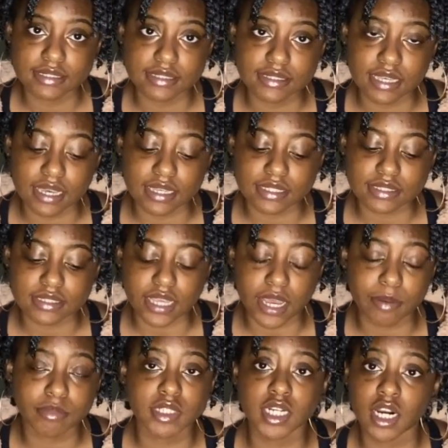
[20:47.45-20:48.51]
Yes,
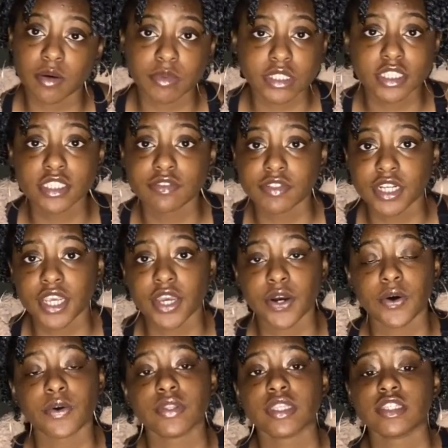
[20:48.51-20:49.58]
I'm done with this
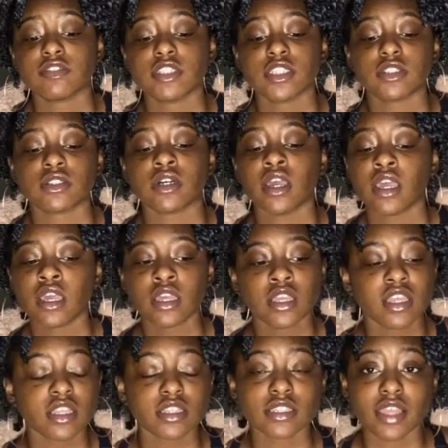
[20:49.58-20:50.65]
video. This video
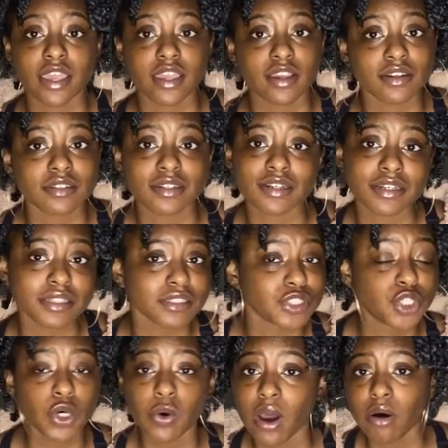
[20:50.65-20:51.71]
is like
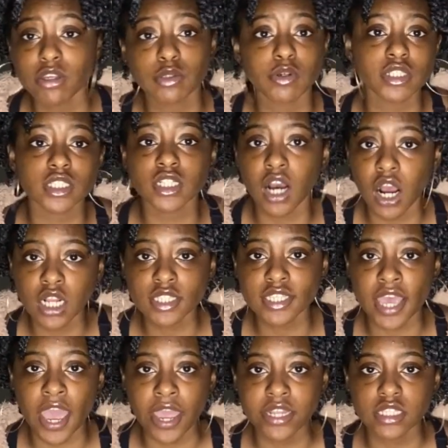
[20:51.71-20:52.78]
2 hours worth of
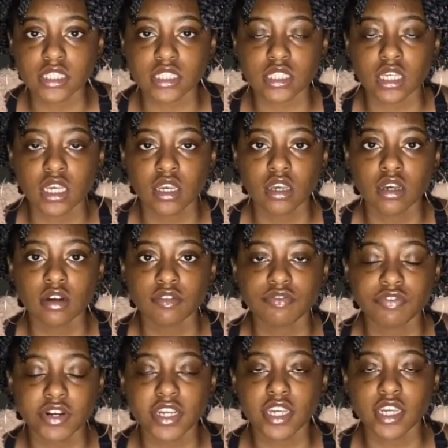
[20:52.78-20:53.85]
content.
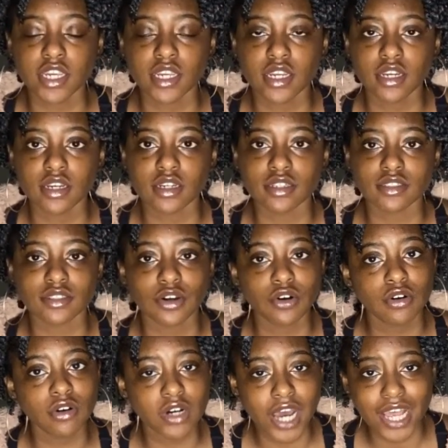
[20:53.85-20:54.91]
Freaking,
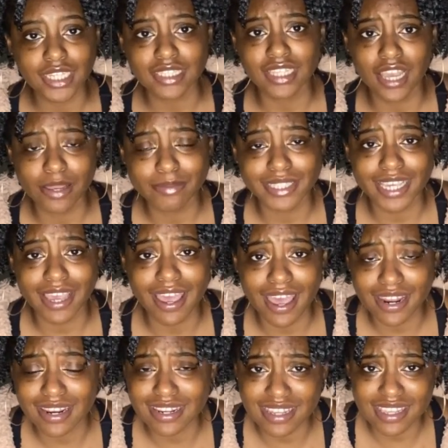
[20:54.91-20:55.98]
who has time to
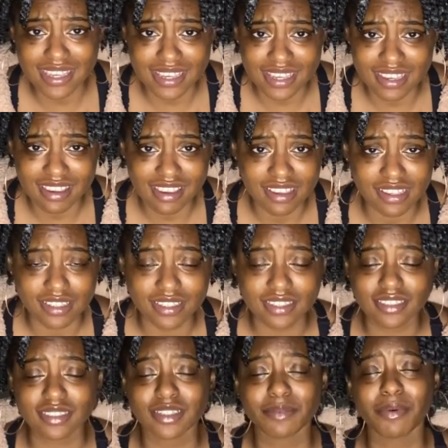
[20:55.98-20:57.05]
edit
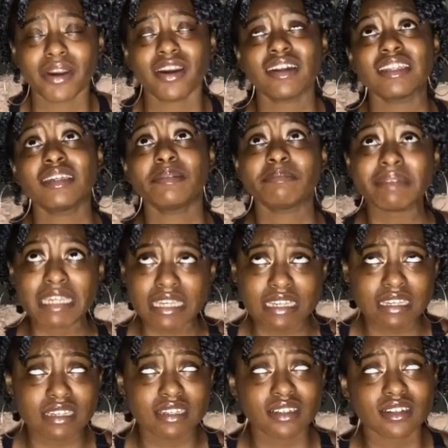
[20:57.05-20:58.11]
this? Apparently
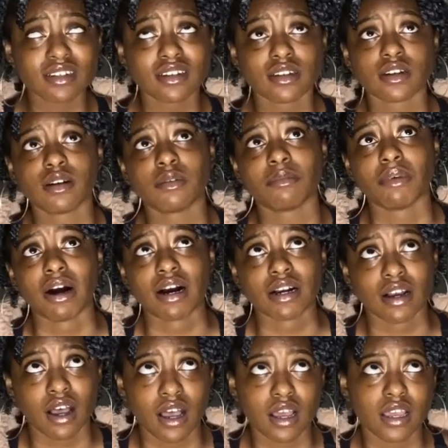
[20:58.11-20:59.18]
me. Oh my
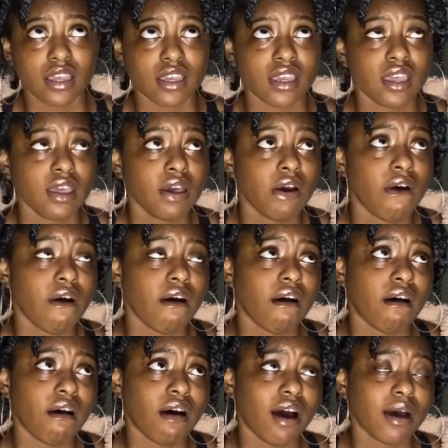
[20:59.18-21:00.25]
god,
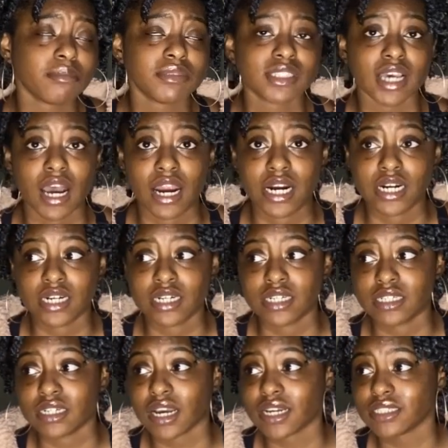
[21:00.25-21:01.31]
I'm
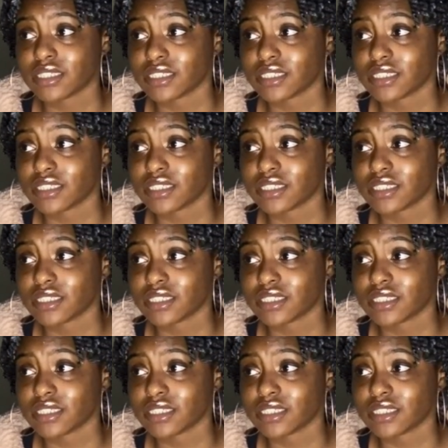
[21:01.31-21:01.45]
tired.